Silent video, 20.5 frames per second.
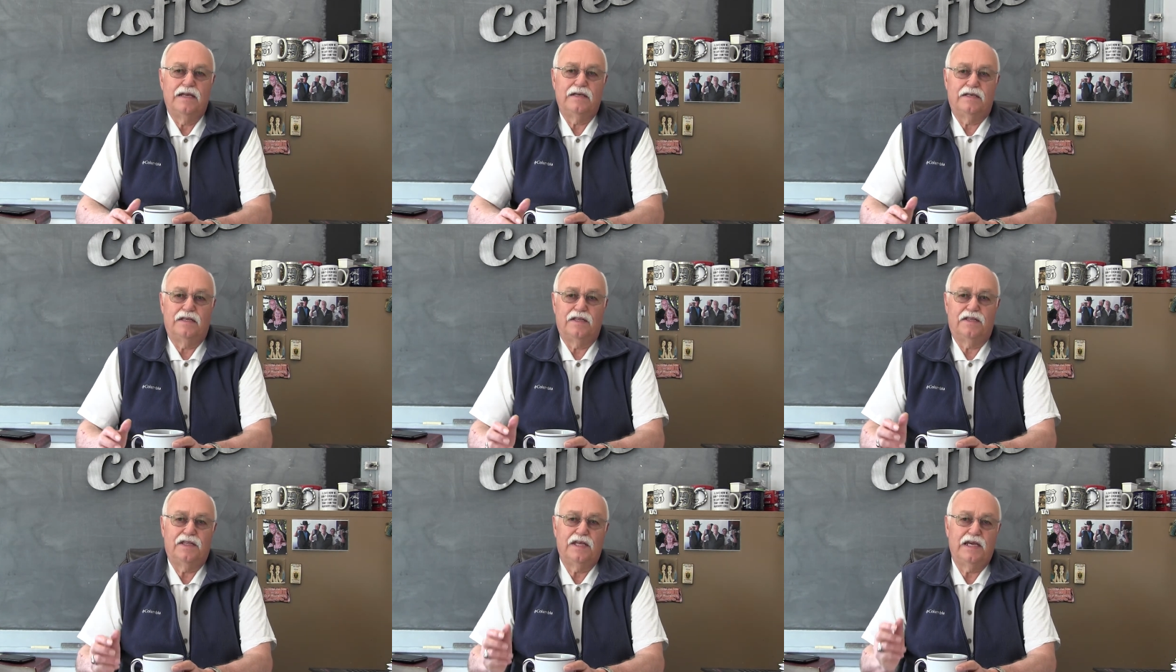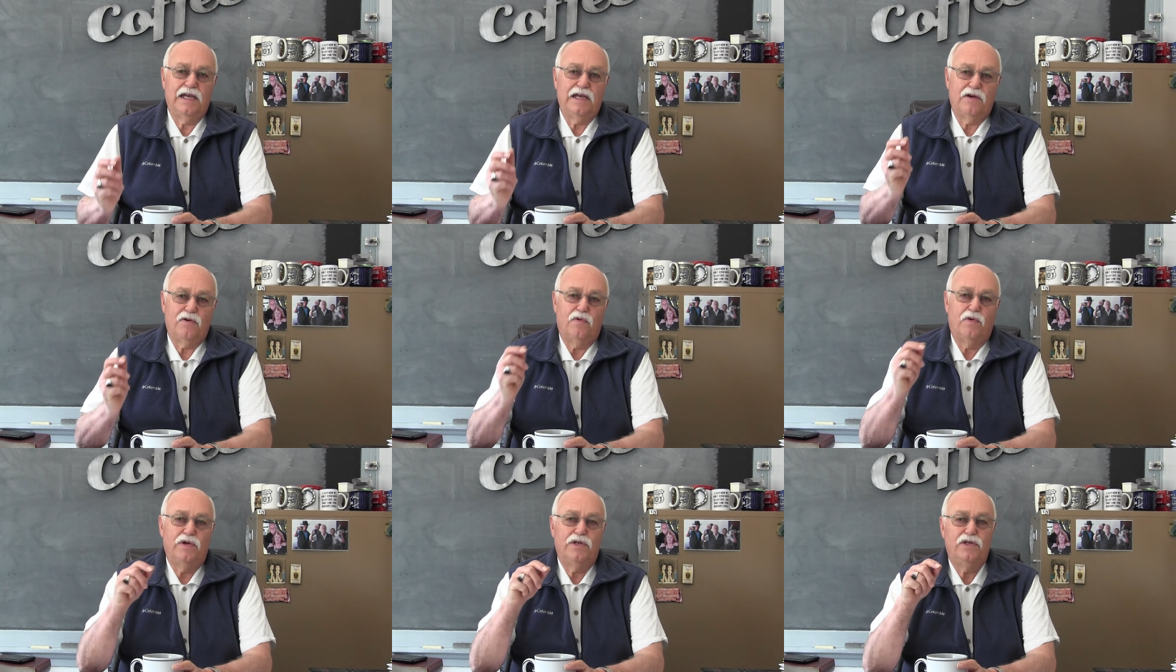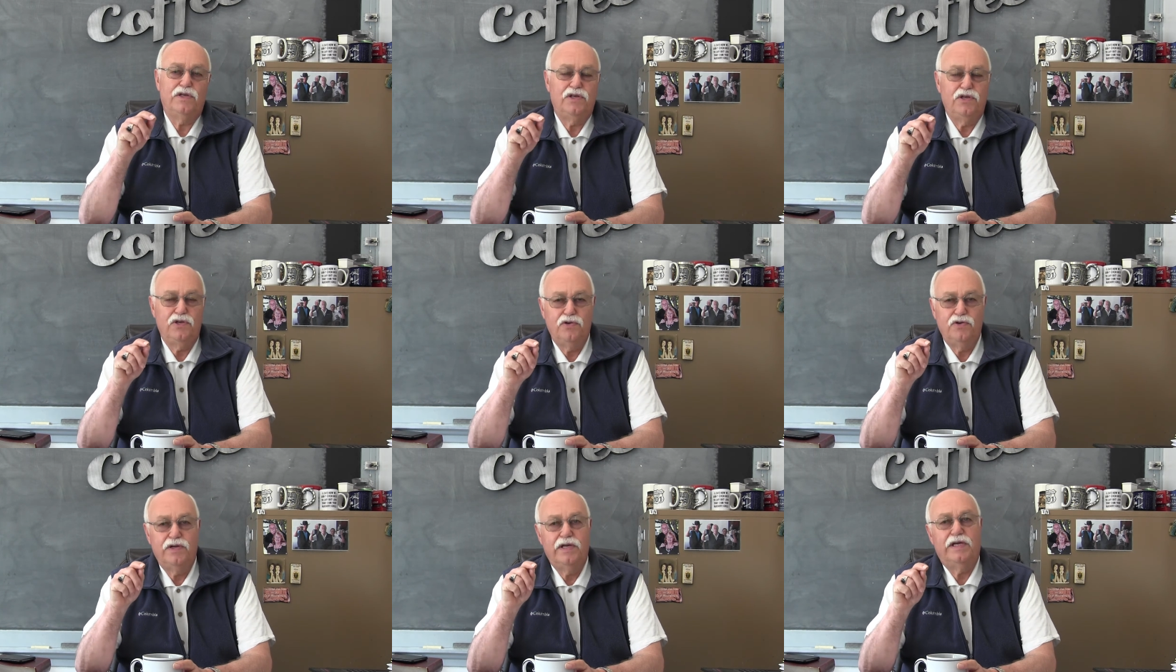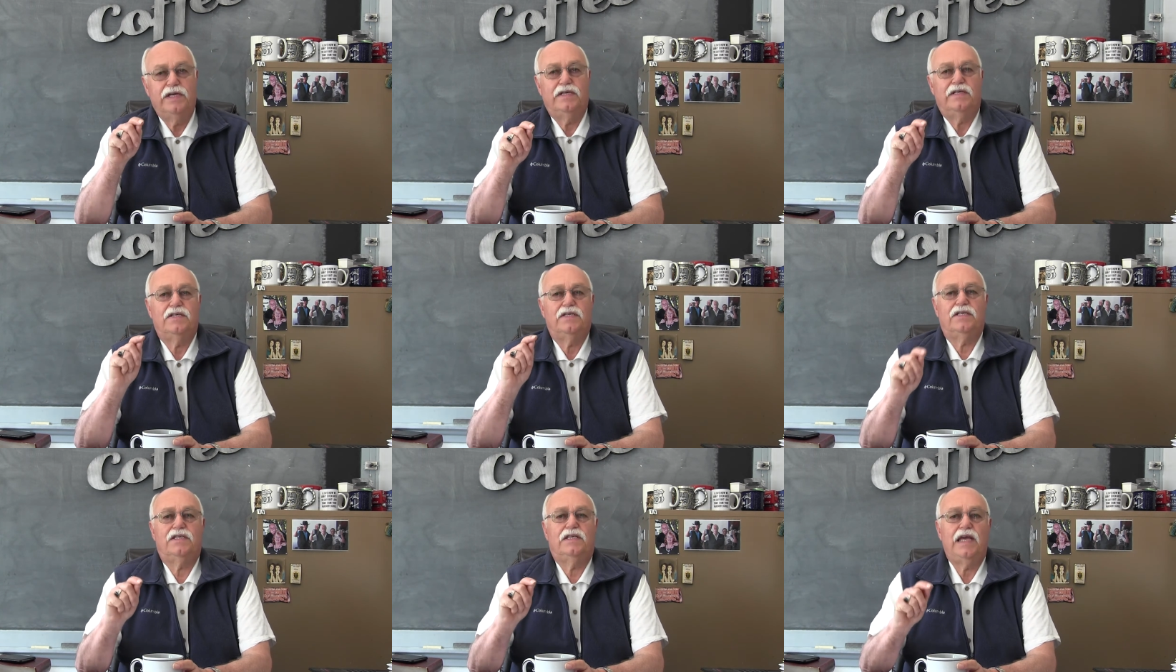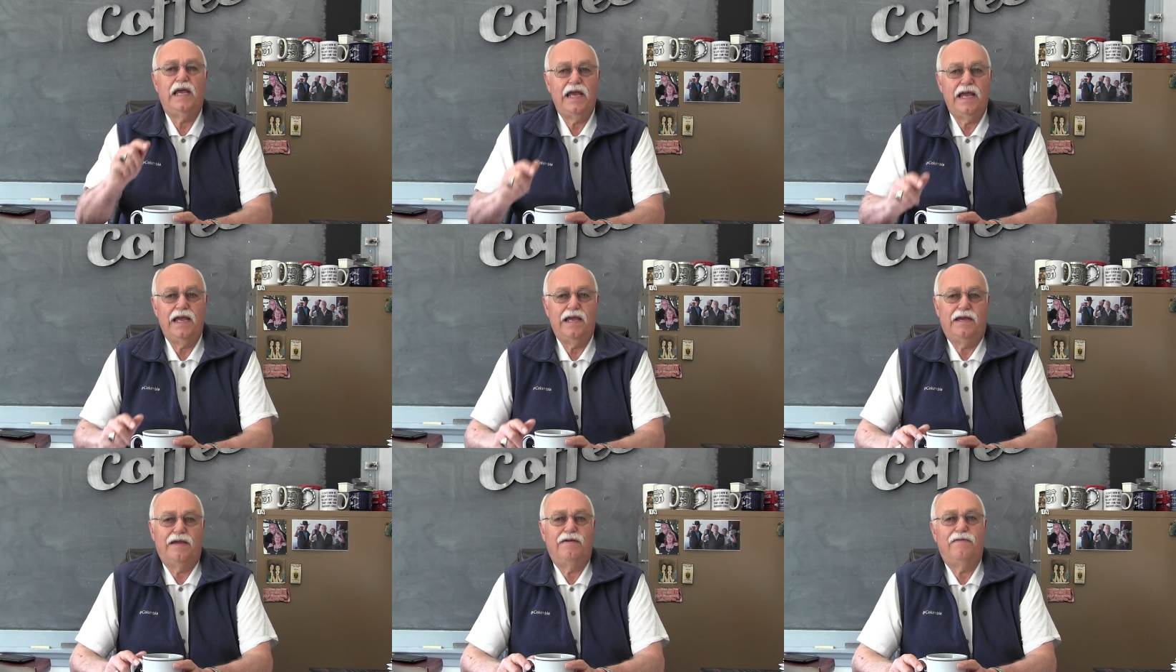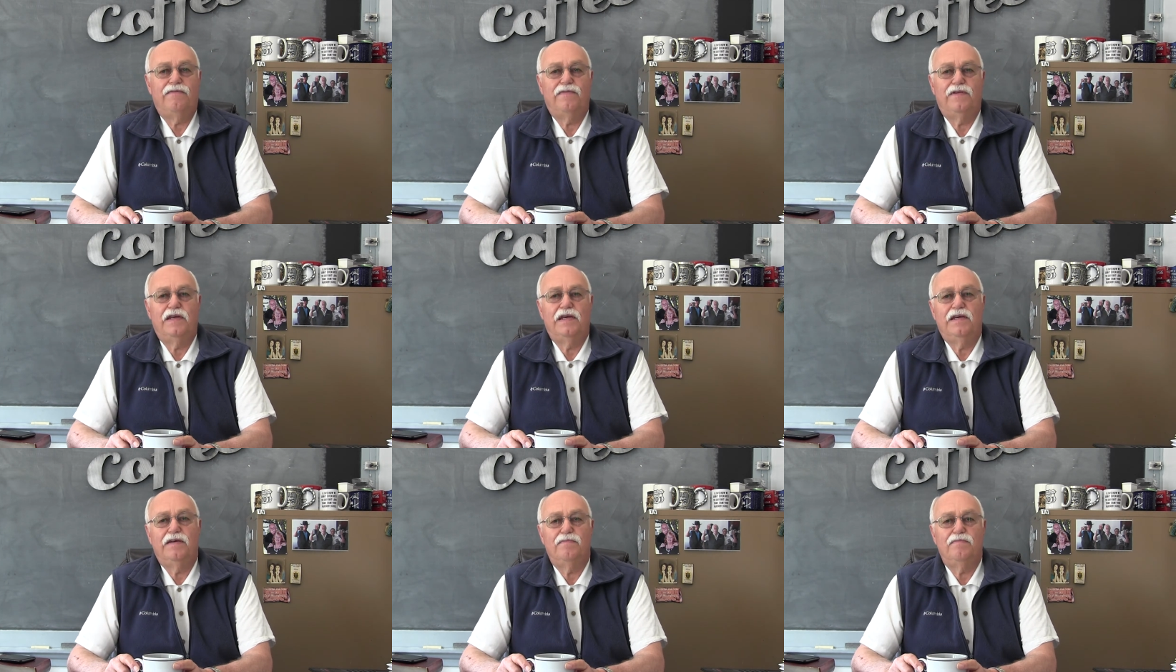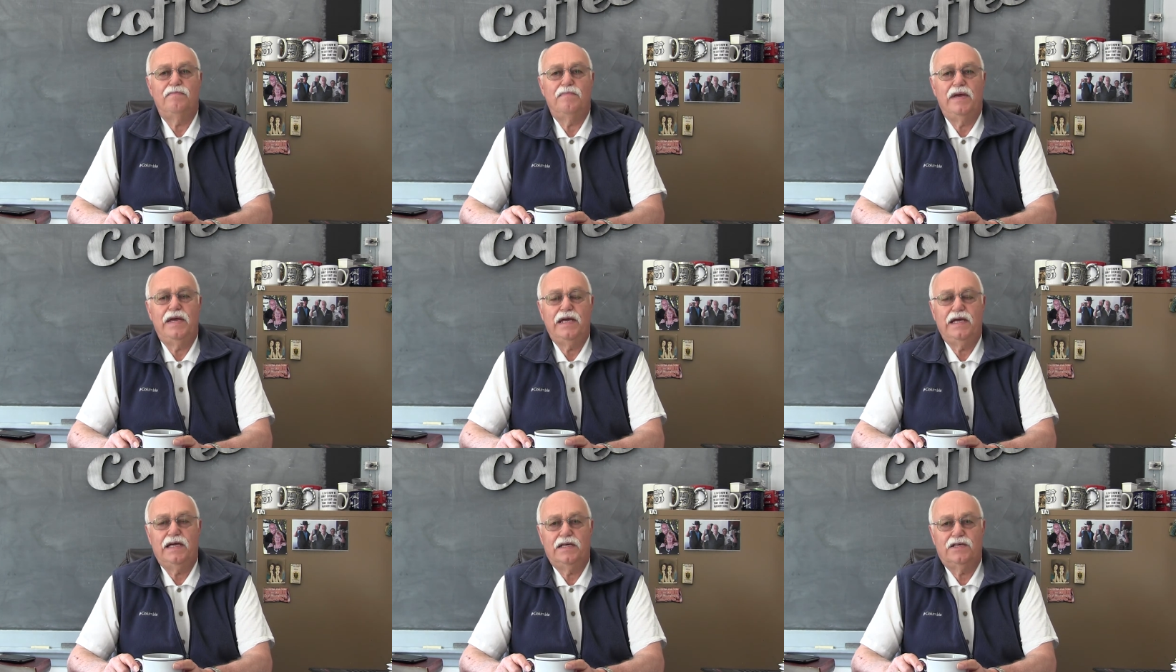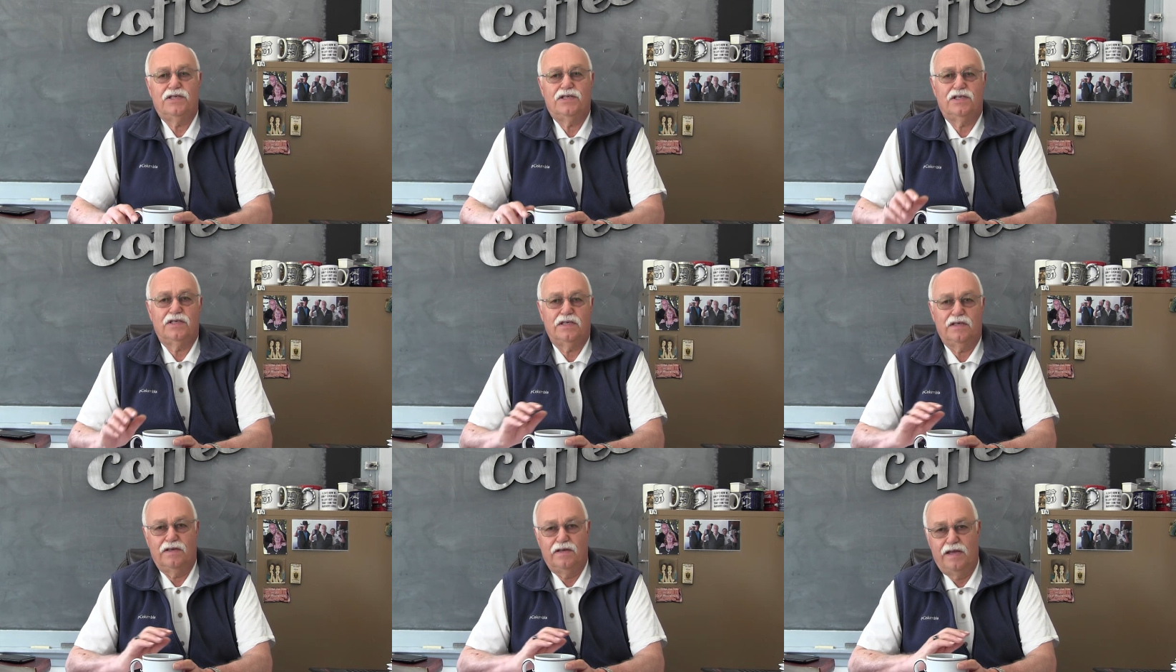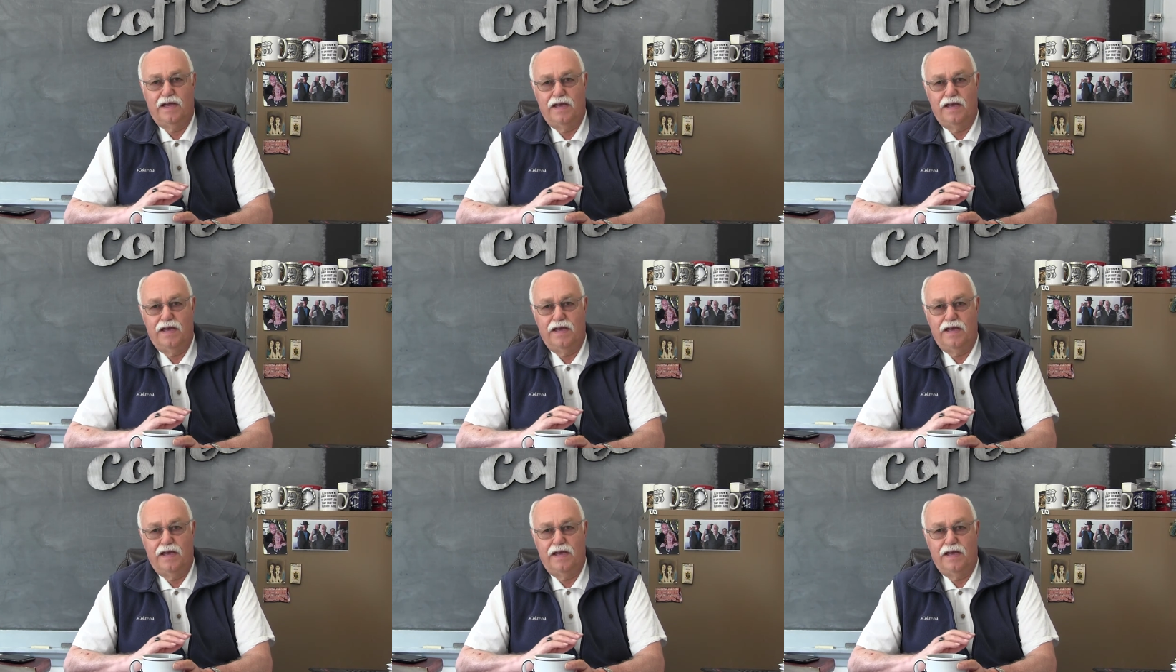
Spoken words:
to think when you get saved, it makes